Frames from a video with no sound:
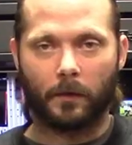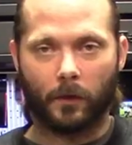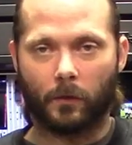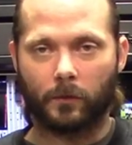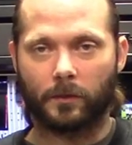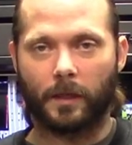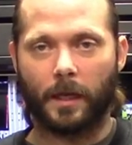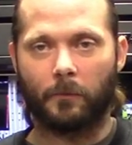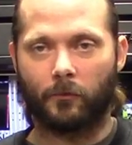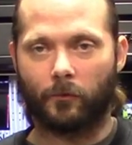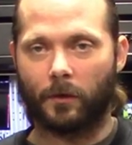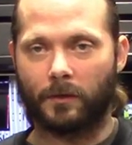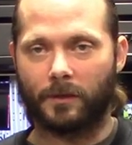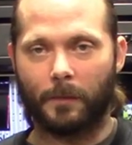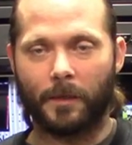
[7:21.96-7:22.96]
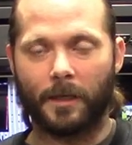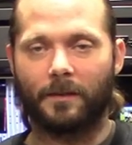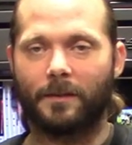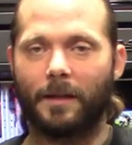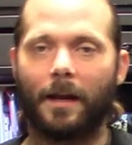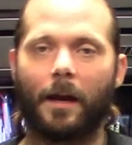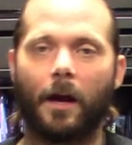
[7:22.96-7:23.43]
no-slam drawers. I mean,
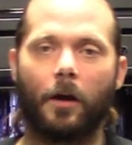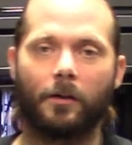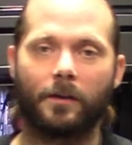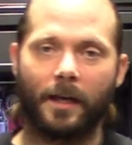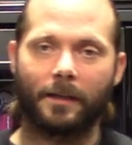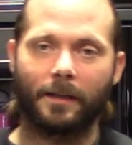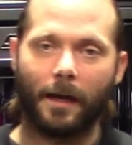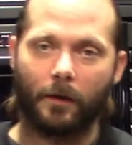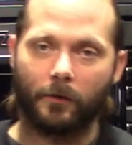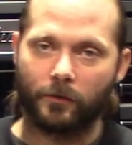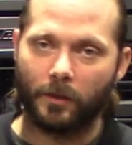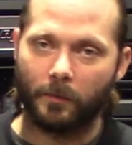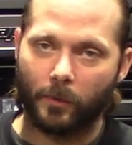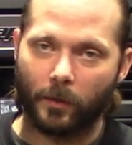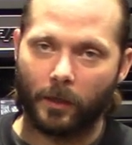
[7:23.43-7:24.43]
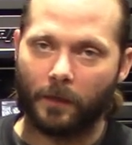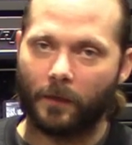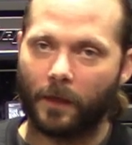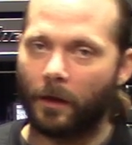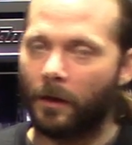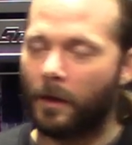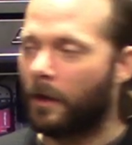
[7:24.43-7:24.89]
it's not hard technology to put in
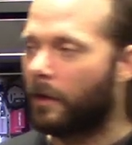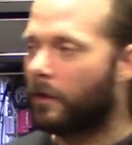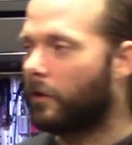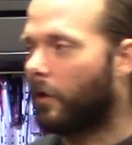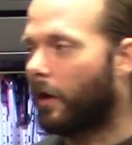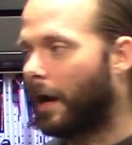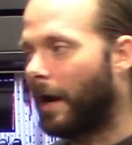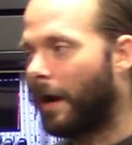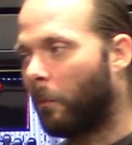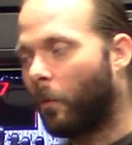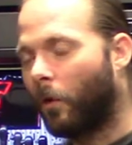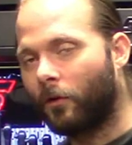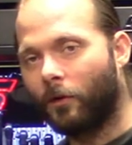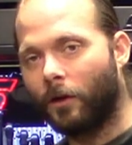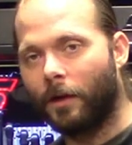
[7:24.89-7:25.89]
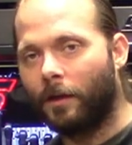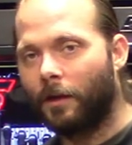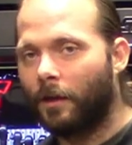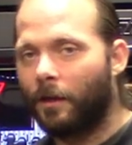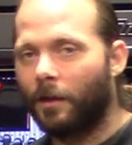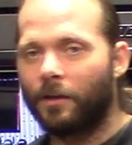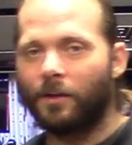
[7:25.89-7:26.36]
there. You know, I'm wondering,
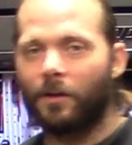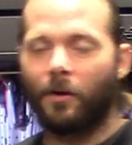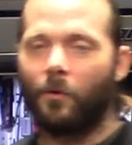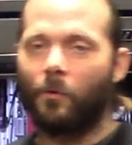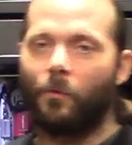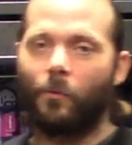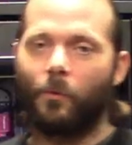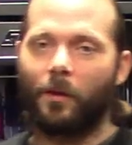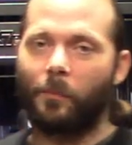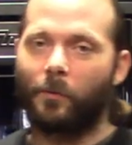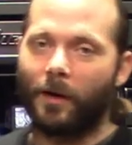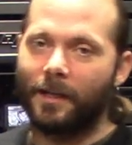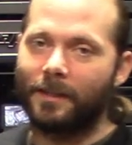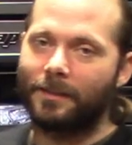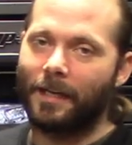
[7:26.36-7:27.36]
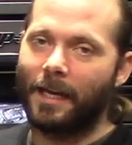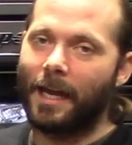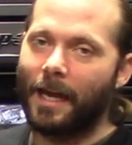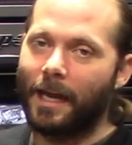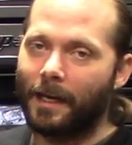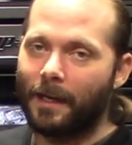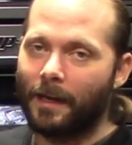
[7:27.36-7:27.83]
you know, with a price
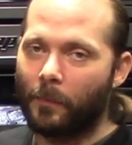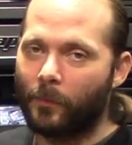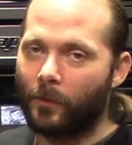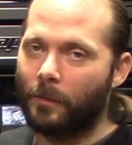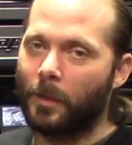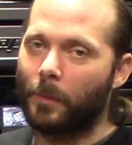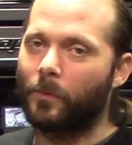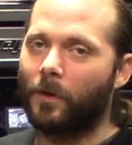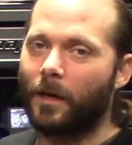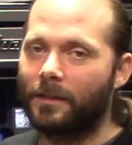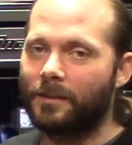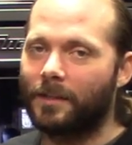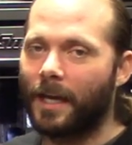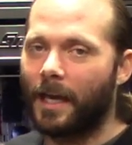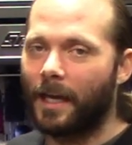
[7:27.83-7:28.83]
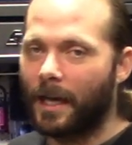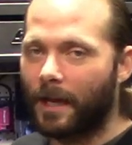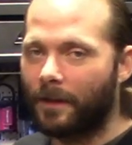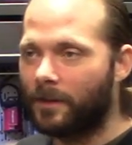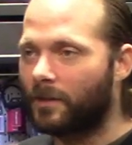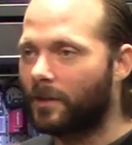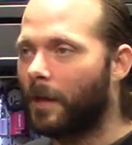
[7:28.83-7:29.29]
tag, a premium price tag
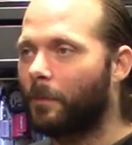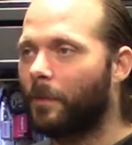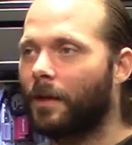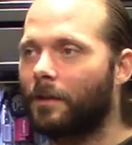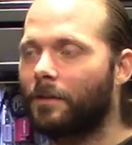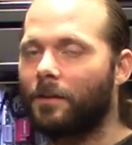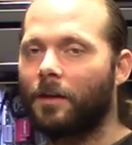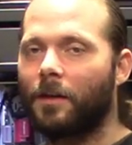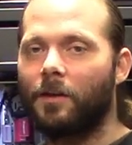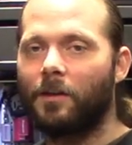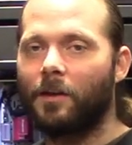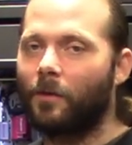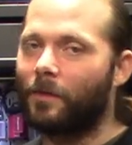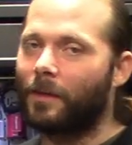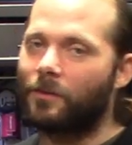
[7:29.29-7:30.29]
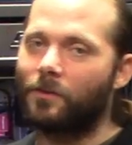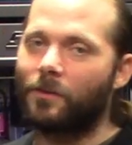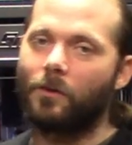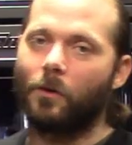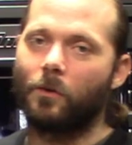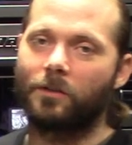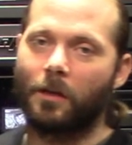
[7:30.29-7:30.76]
on these Epics, you know, they
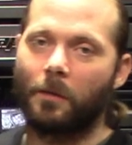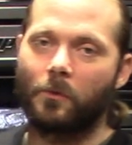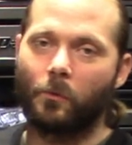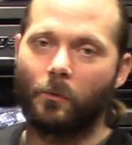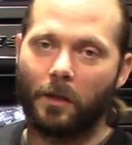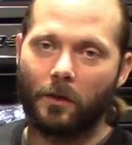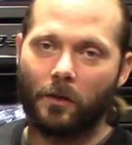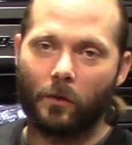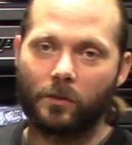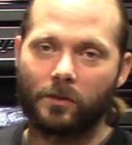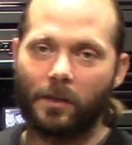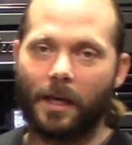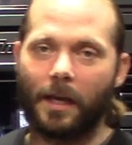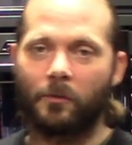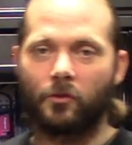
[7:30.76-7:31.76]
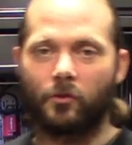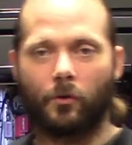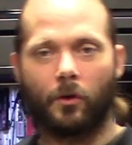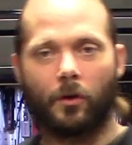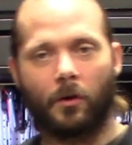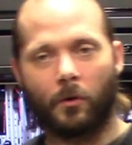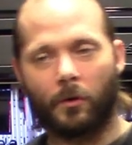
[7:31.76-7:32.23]
should go something with a no slam
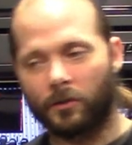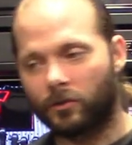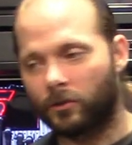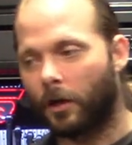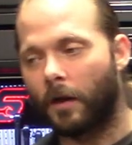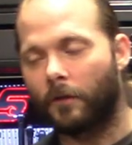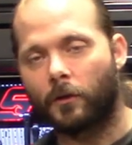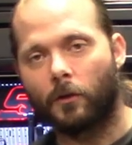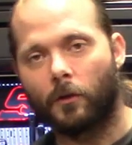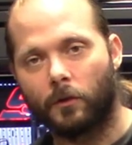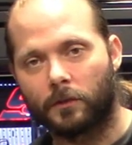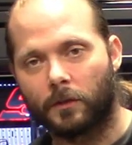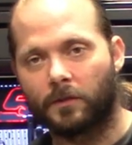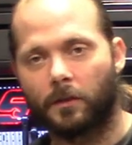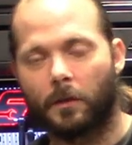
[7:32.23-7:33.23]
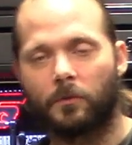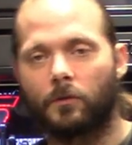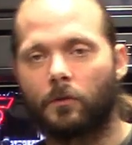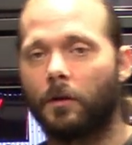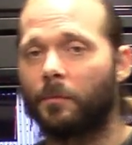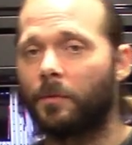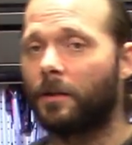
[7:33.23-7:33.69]
drawer or a soft close of some
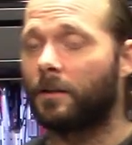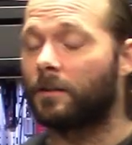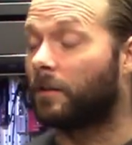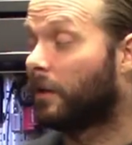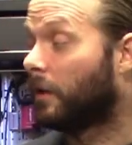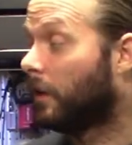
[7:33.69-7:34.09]
sort, because